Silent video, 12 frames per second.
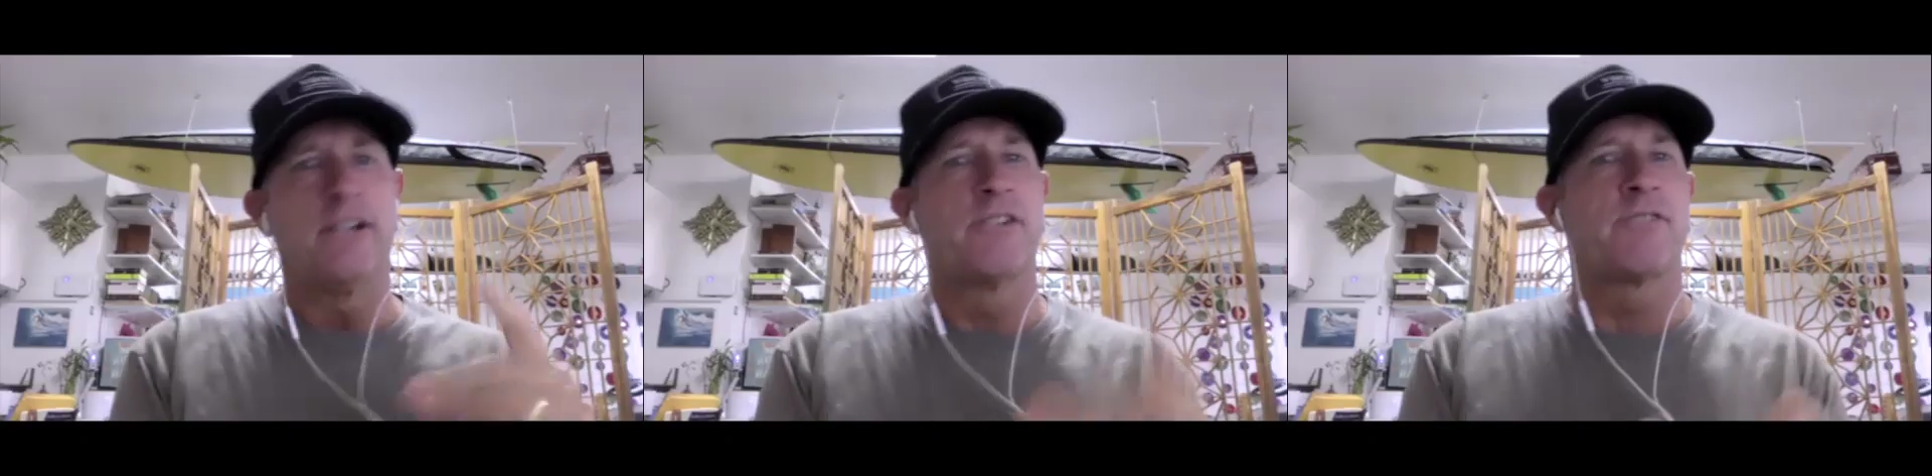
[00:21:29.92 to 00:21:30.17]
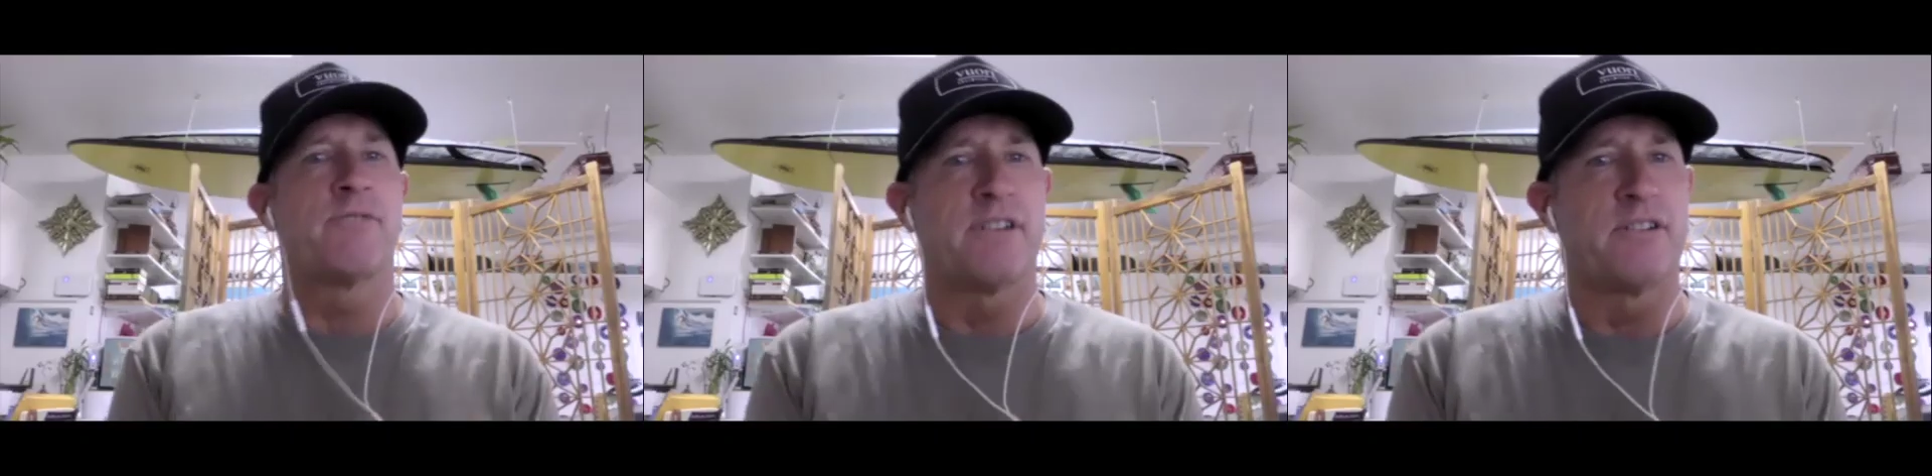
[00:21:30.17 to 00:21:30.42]

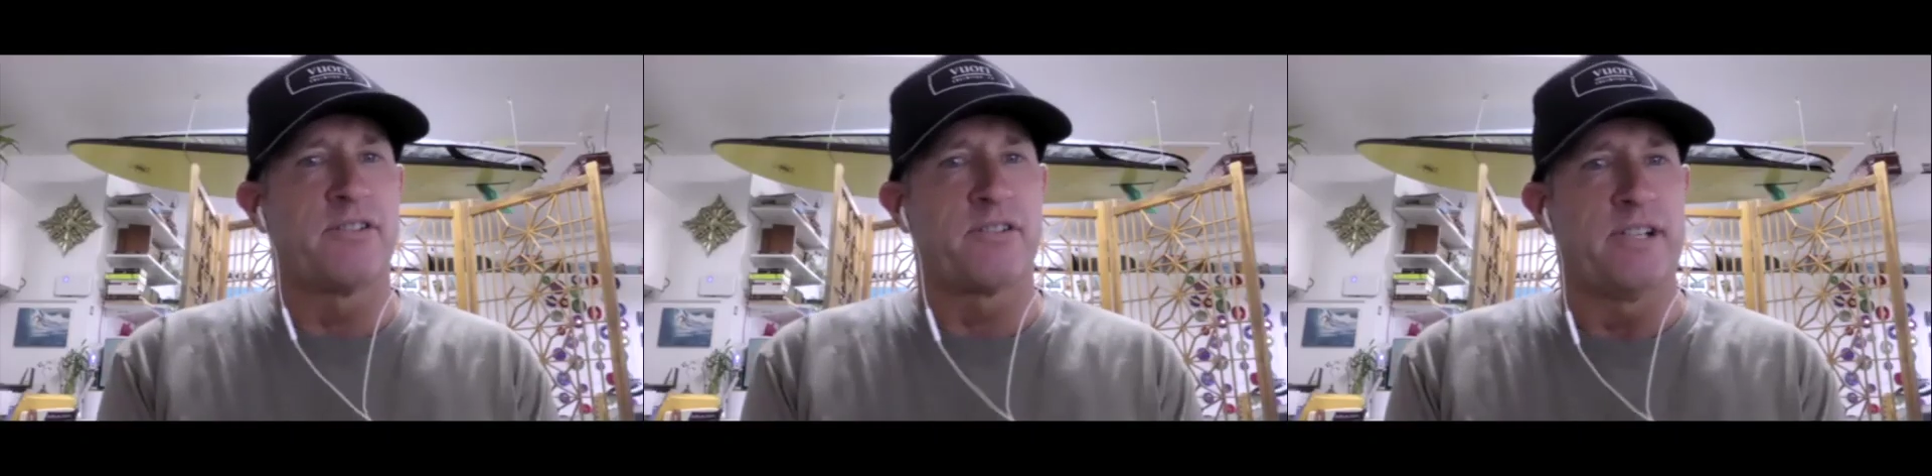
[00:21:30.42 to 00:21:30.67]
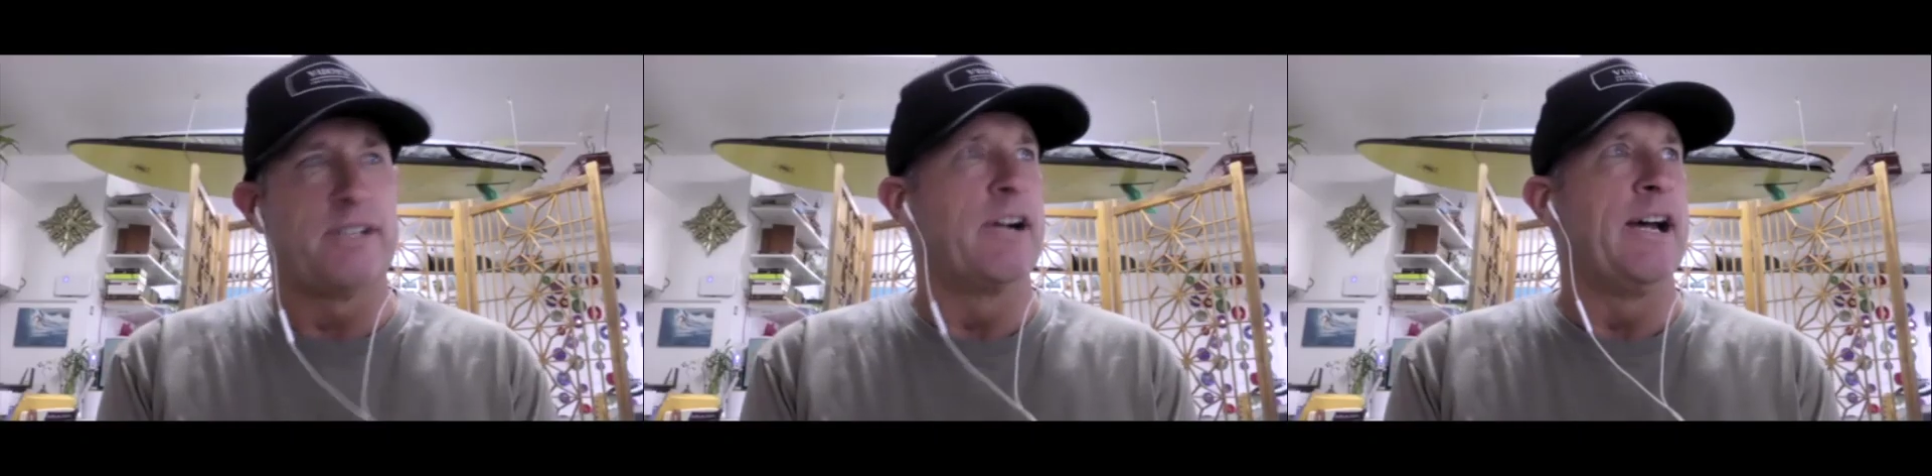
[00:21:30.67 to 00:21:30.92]
what's
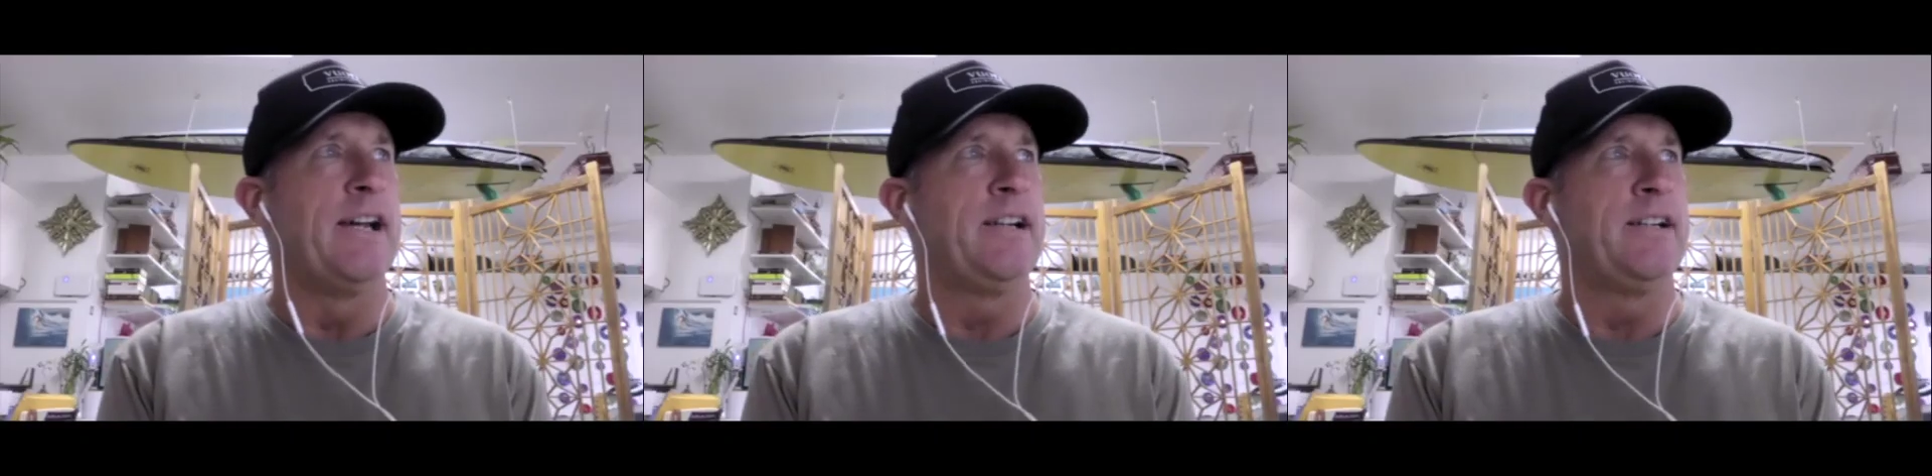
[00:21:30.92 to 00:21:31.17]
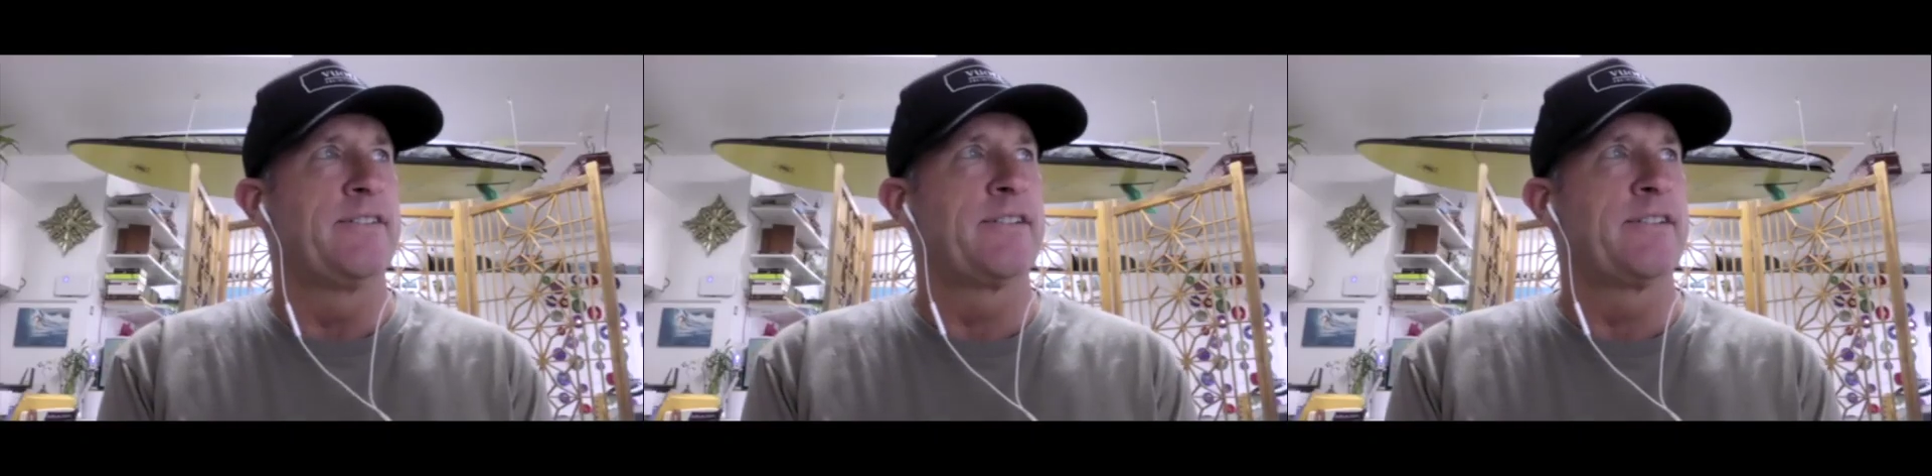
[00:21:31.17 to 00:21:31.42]
interesting, right?
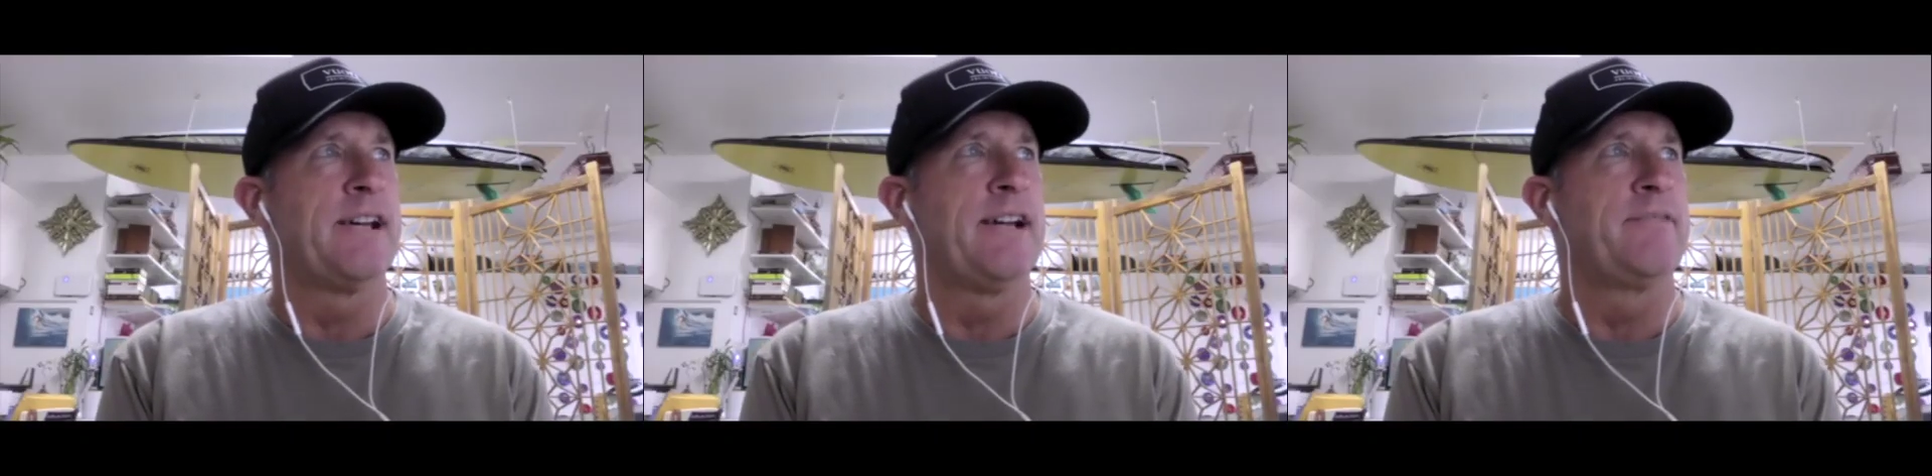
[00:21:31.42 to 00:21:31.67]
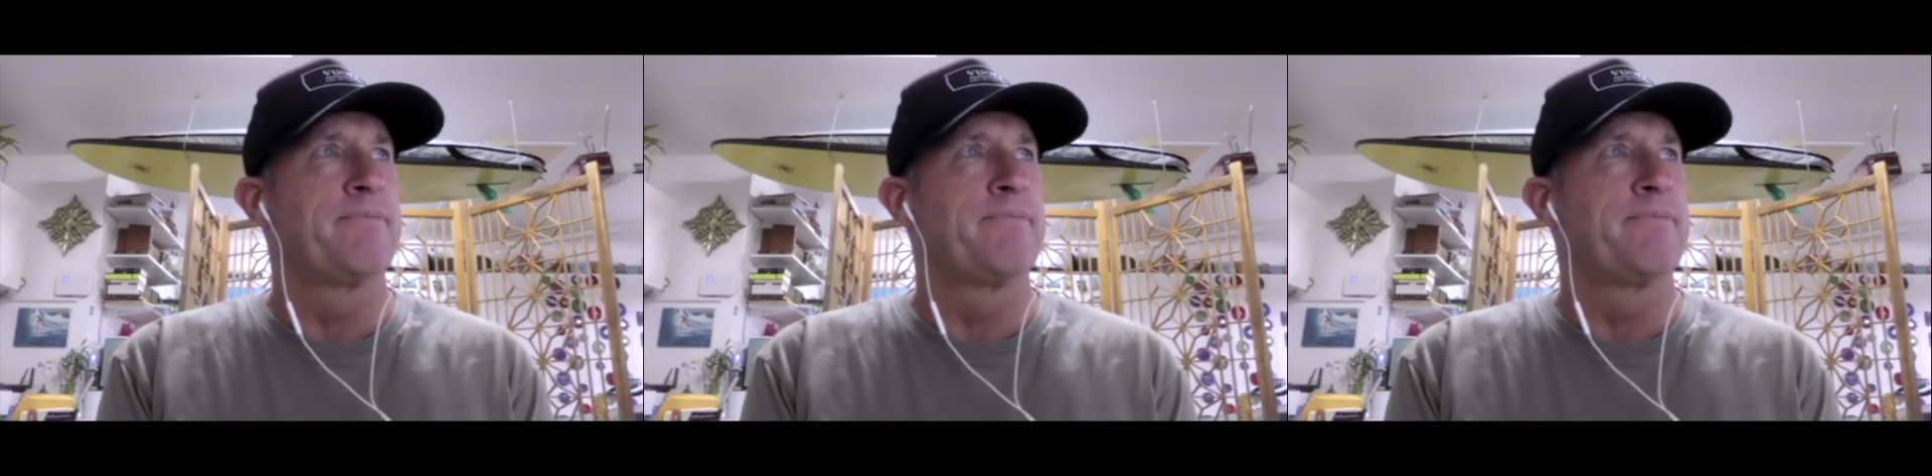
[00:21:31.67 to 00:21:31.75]
Is that